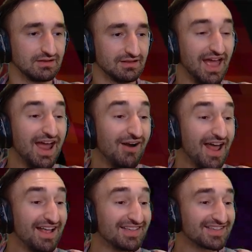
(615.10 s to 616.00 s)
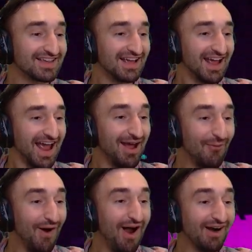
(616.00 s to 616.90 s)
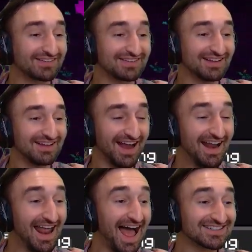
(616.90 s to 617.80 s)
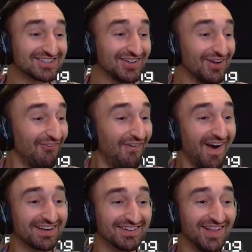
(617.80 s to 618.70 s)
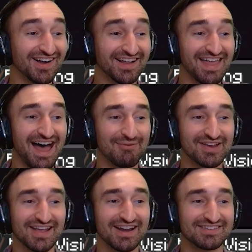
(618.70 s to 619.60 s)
There it is! It worked! It actually worked! Look at that! We just had to